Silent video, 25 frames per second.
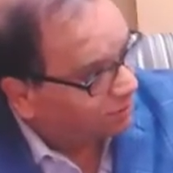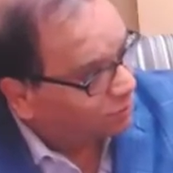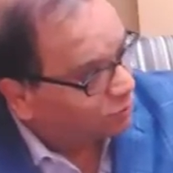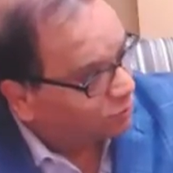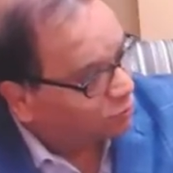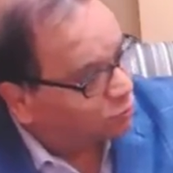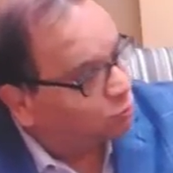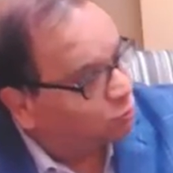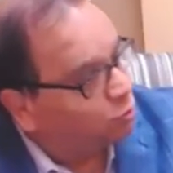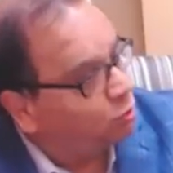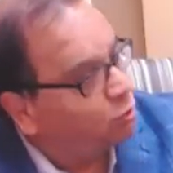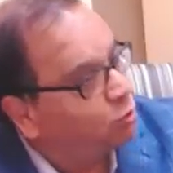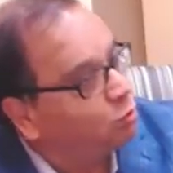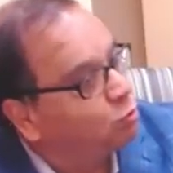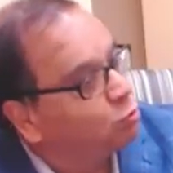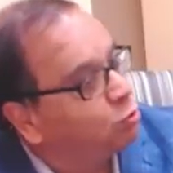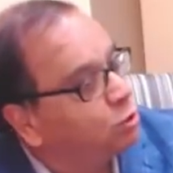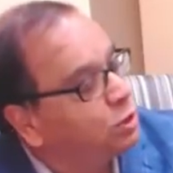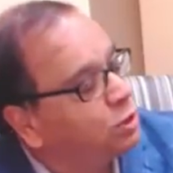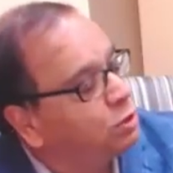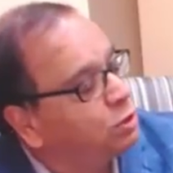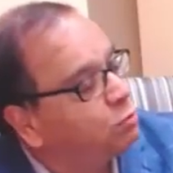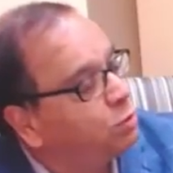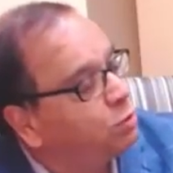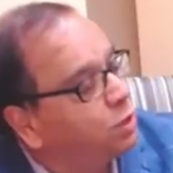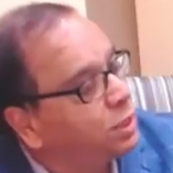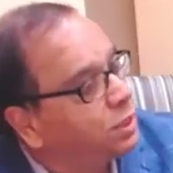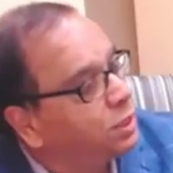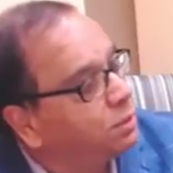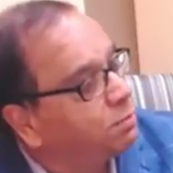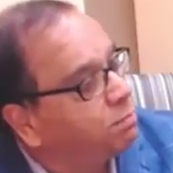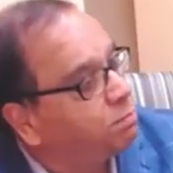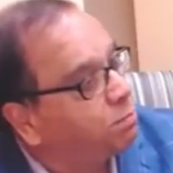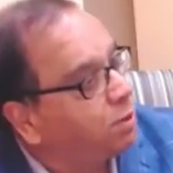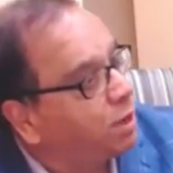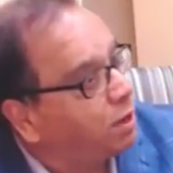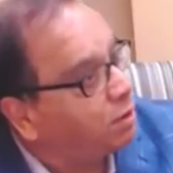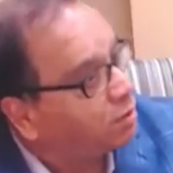So we were a
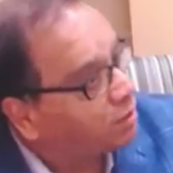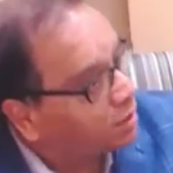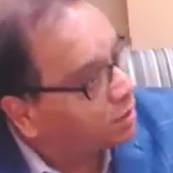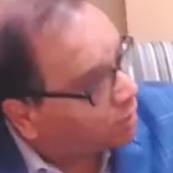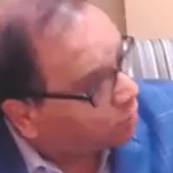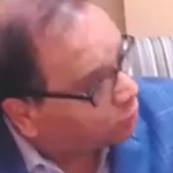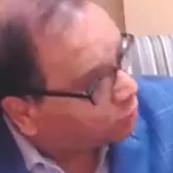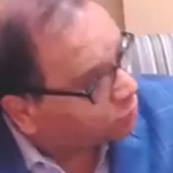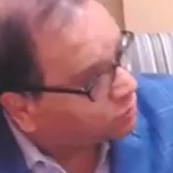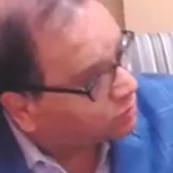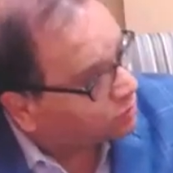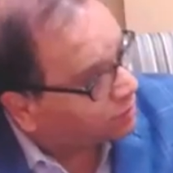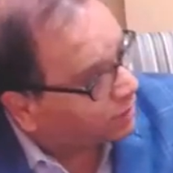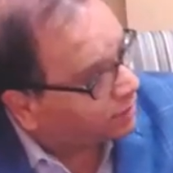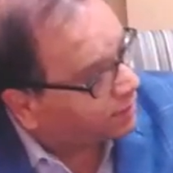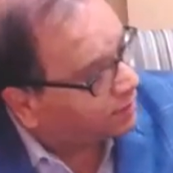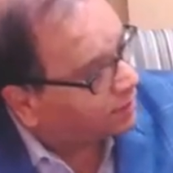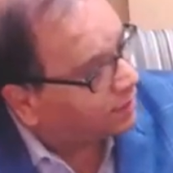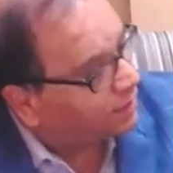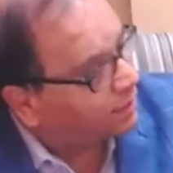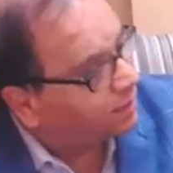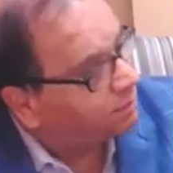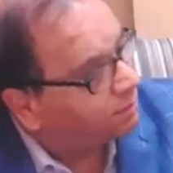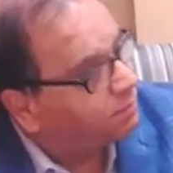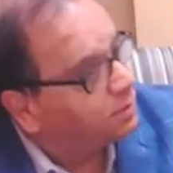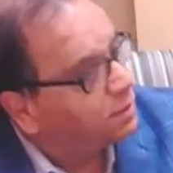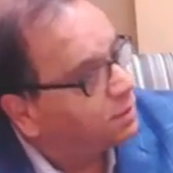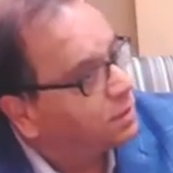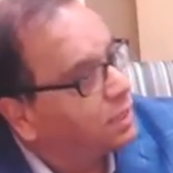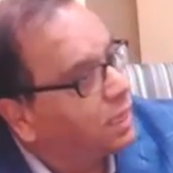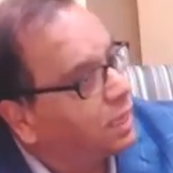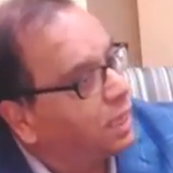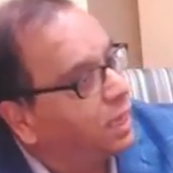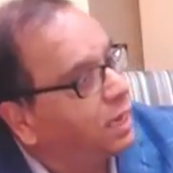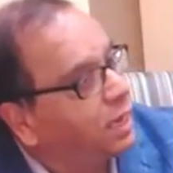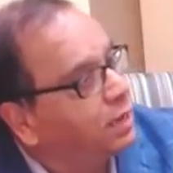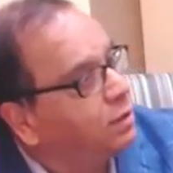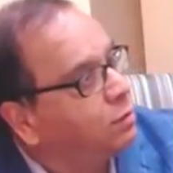powerhouse that time,
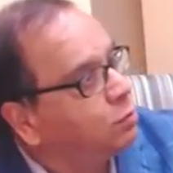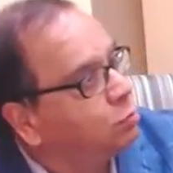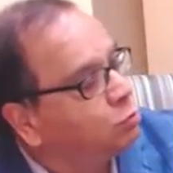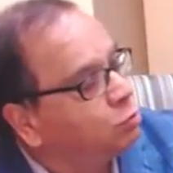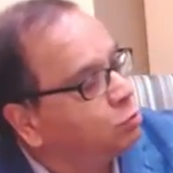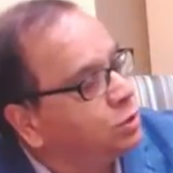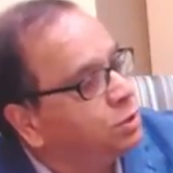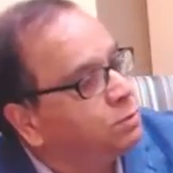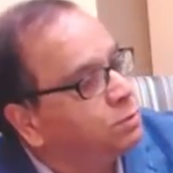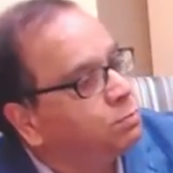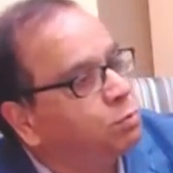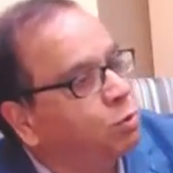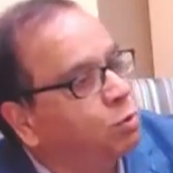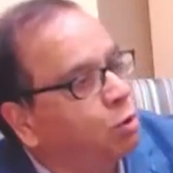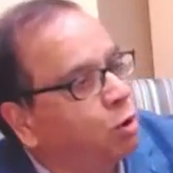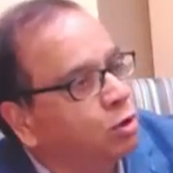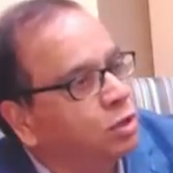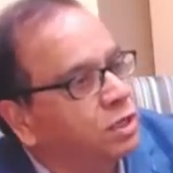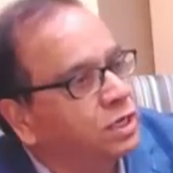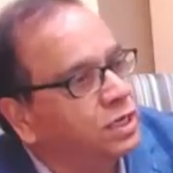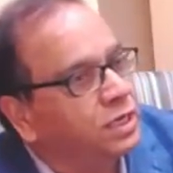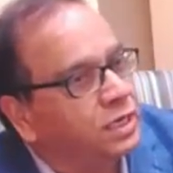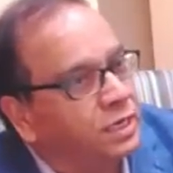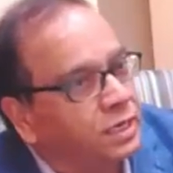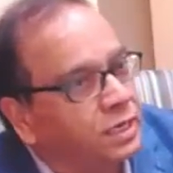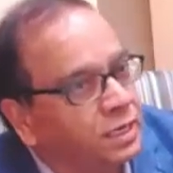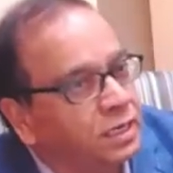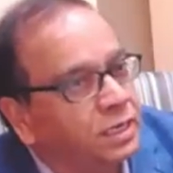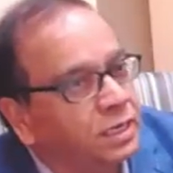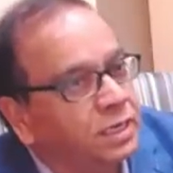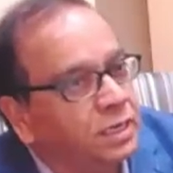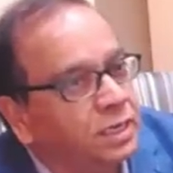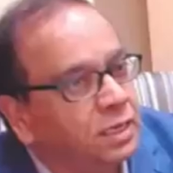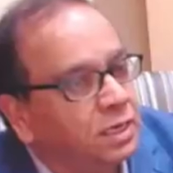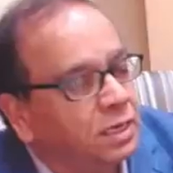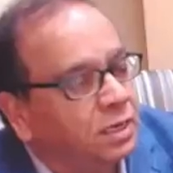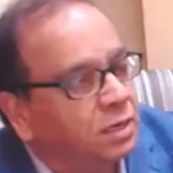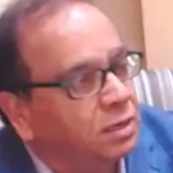and we brought
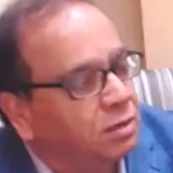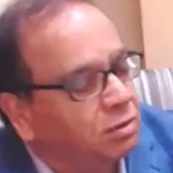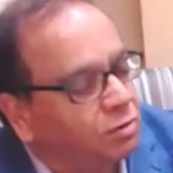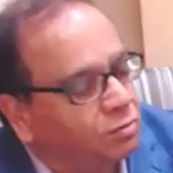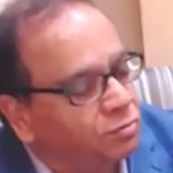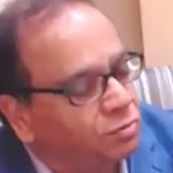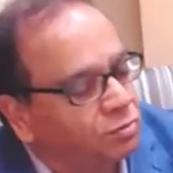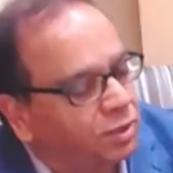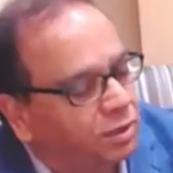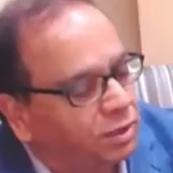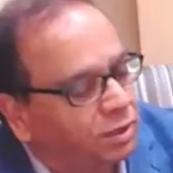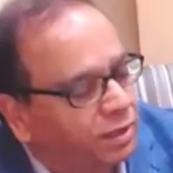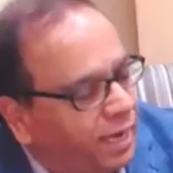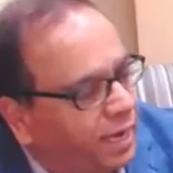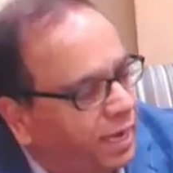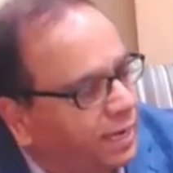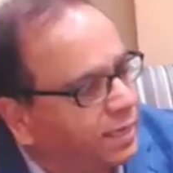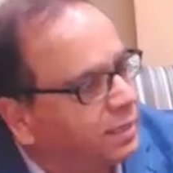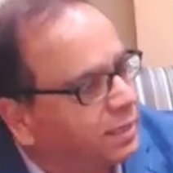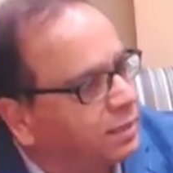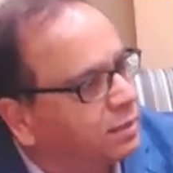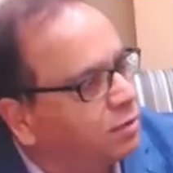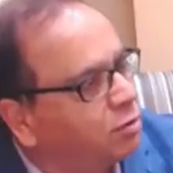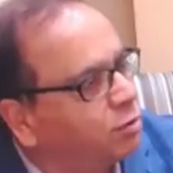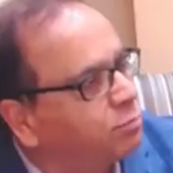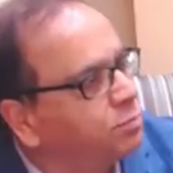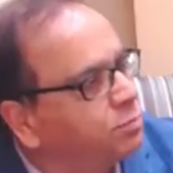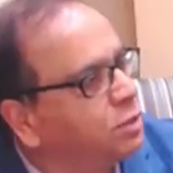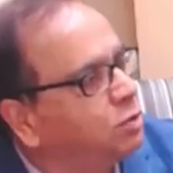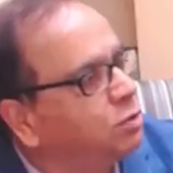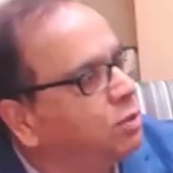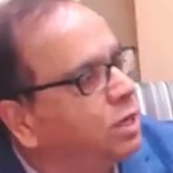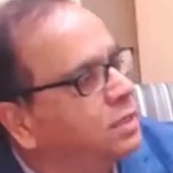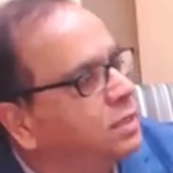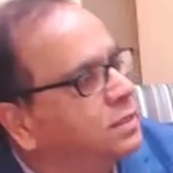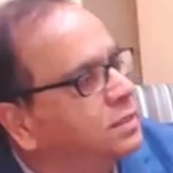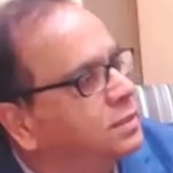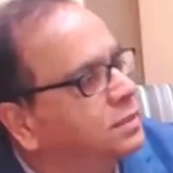India on the radar of the
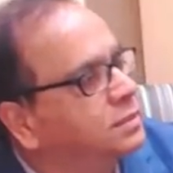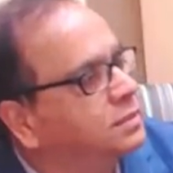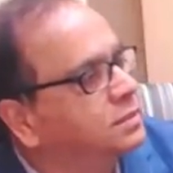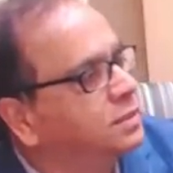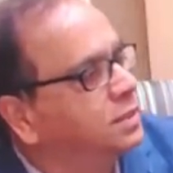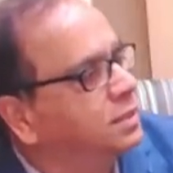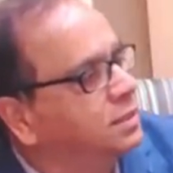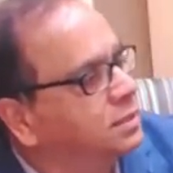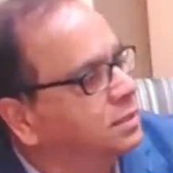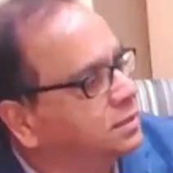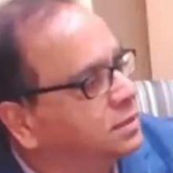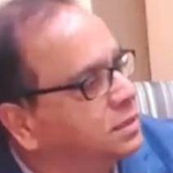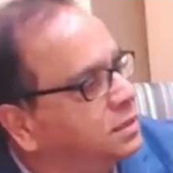United States.